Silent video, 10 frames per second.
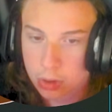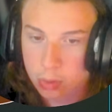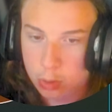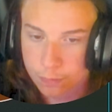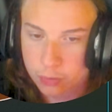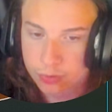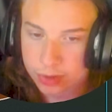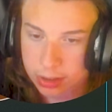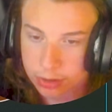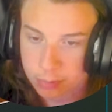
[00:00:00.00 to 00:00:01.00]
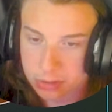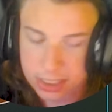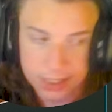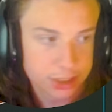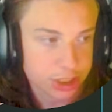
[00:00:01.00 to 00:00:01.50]
or if you see those
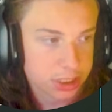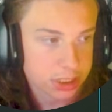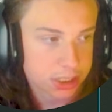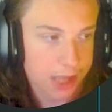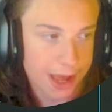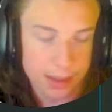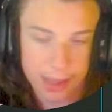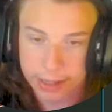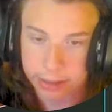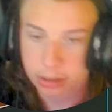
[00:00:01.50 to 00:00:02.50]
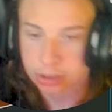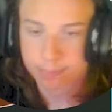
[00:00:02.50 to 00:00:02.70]
percentages kind of like